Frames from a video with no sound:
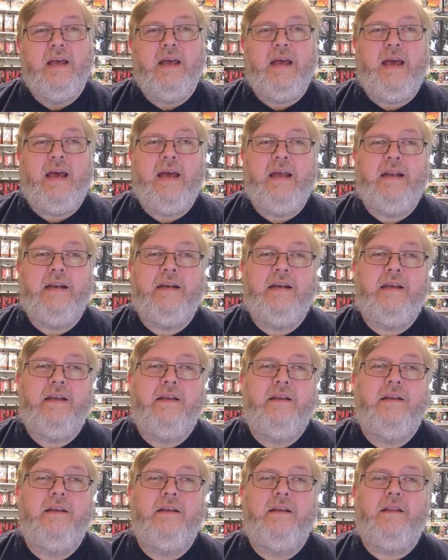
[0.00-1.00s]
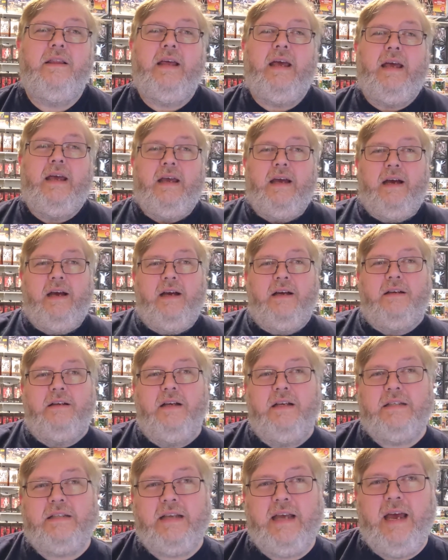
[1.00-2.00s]
And they
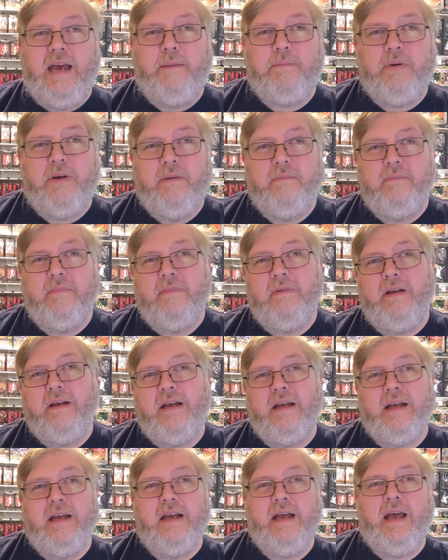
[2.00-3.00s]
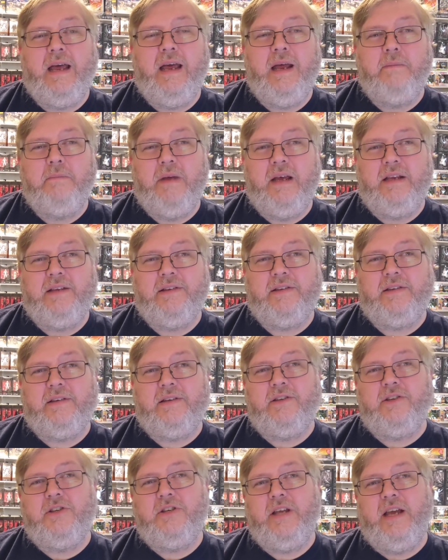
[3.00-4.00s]
escape. And Migs
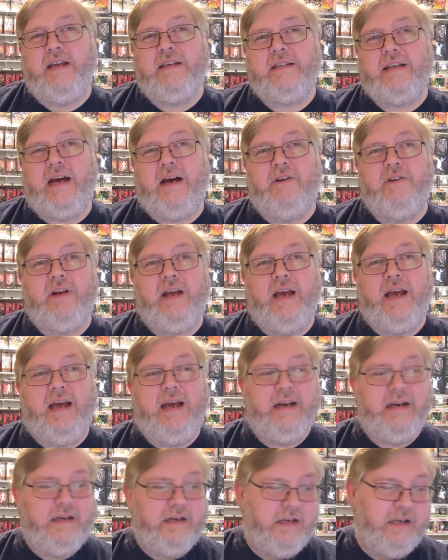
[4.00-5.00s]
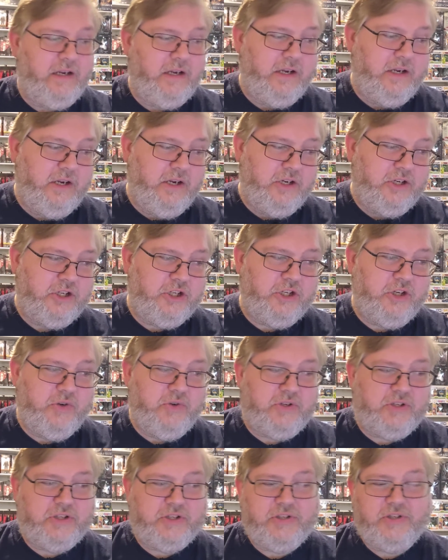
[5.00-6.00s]
takes out and
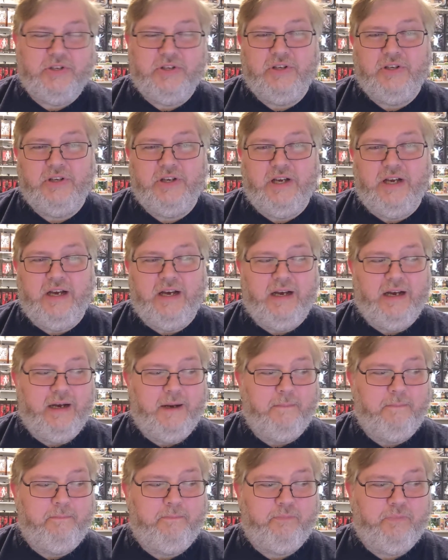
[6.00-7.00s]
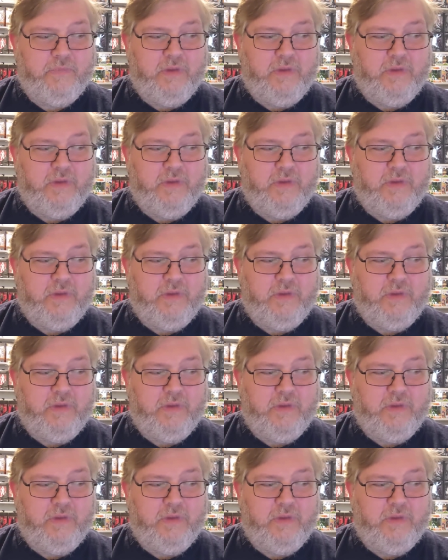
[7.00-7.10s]
shoots one